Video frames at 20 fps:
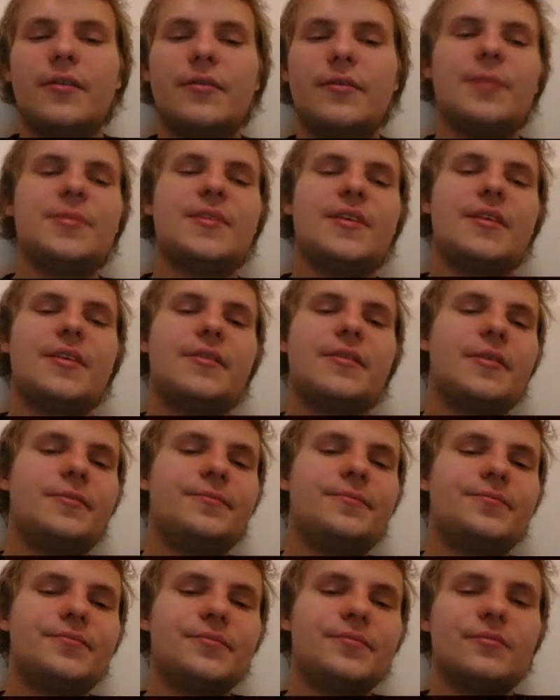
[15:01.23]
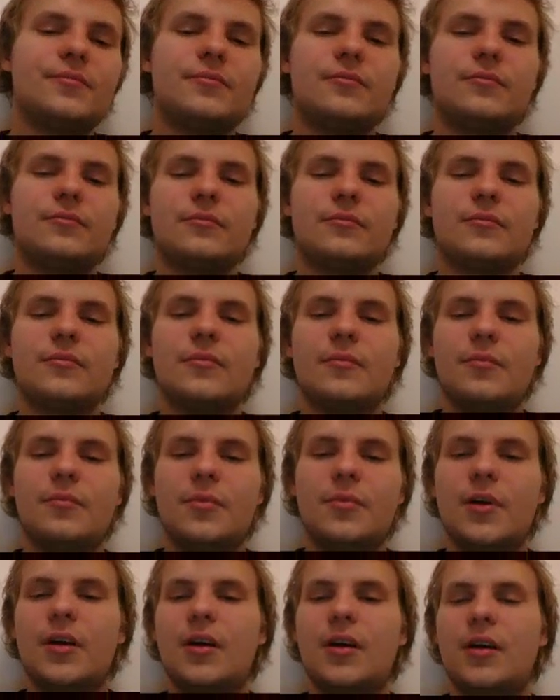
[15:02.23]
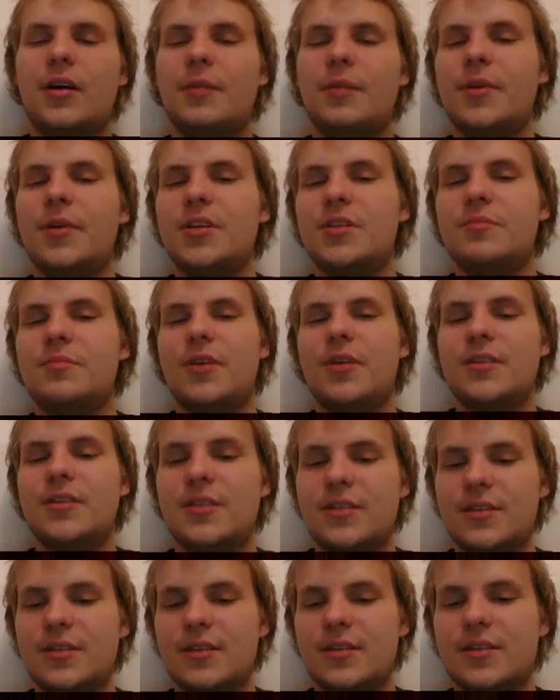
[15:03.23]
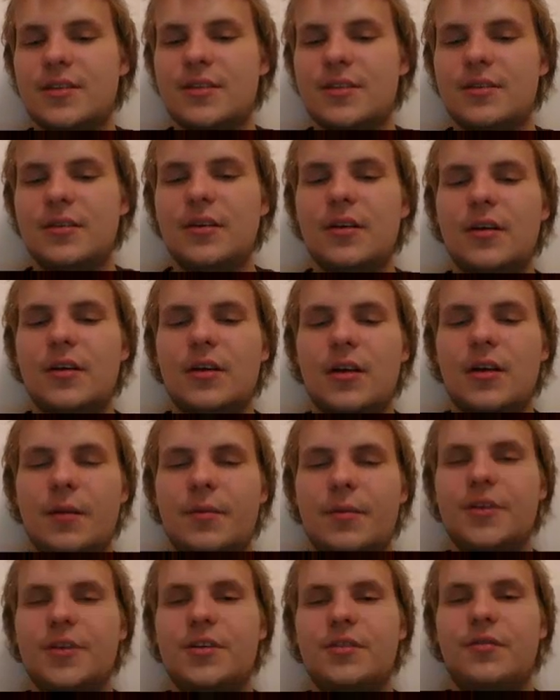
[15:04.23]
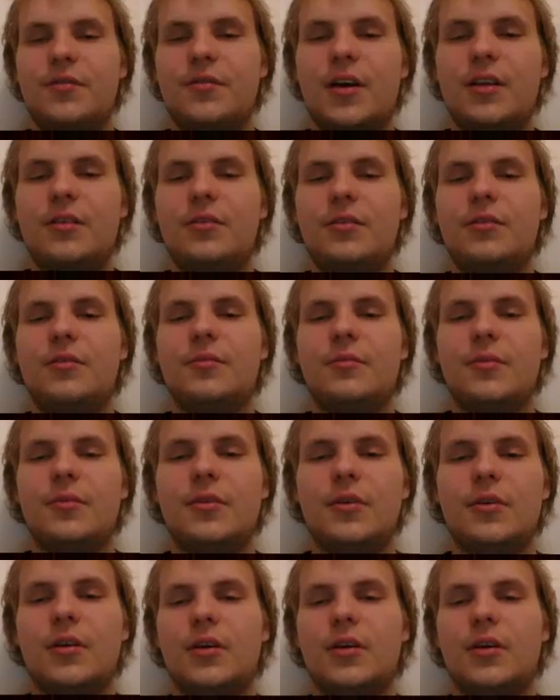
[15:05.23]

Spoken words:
web server, Apache processes, Apache volume,